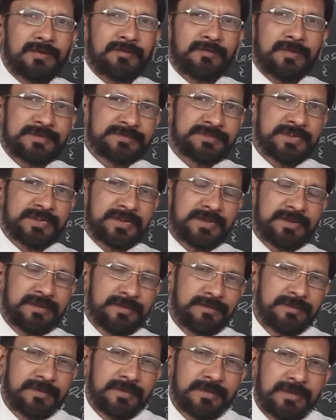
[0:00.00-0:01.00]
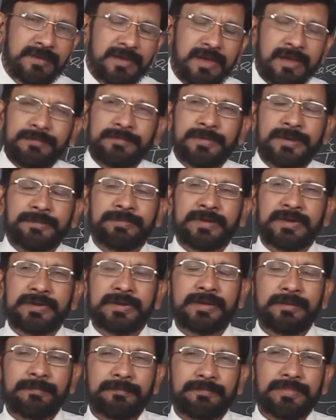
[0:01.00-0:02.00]
Once again, I am
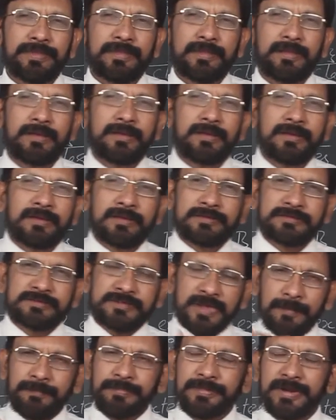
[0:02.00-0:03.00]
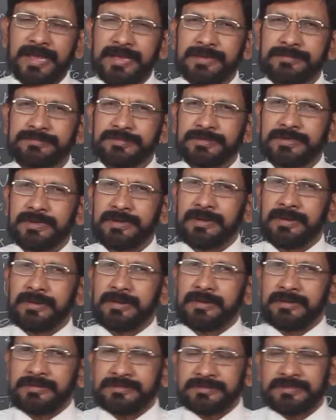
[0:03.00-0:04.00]
repeating, sometimes
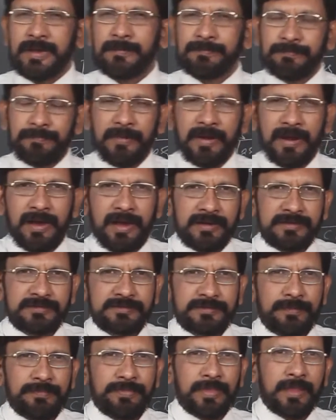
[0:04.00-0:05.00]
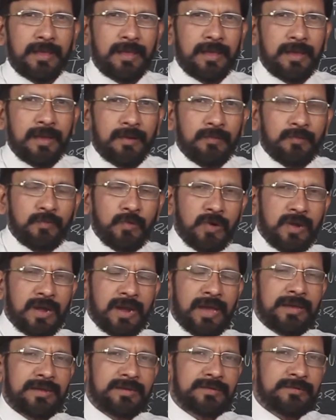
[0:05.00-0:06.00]
subclass would
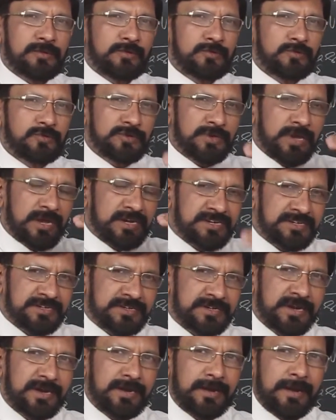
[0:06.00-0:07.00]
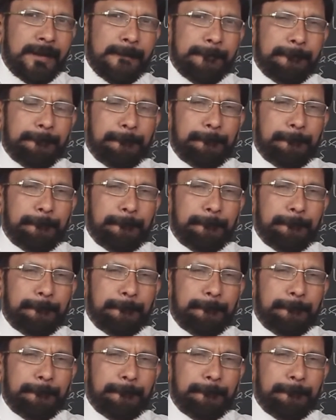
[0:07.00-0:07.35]
like to extend